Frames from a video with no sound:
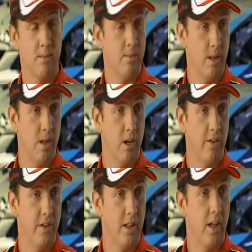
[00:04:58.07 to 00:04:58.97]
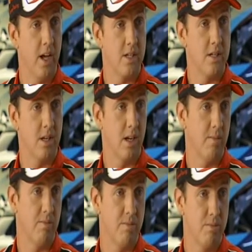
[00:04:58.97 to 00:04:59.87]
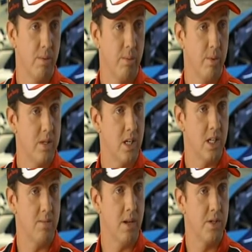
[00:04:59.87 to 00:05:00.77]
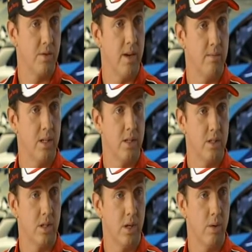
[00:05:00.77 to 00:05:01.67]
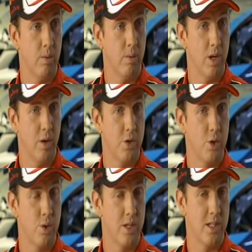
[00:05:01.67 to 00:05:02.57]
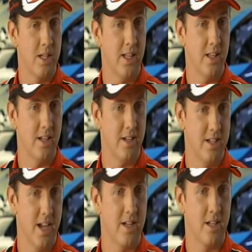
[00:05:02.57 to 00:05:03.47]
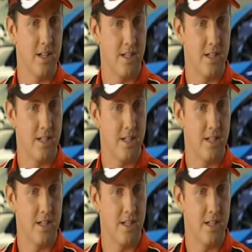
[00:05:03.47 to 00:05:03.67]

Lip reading: him in my life in the last probably 6 months or 8 months. So, you know, it's good to see that he's actually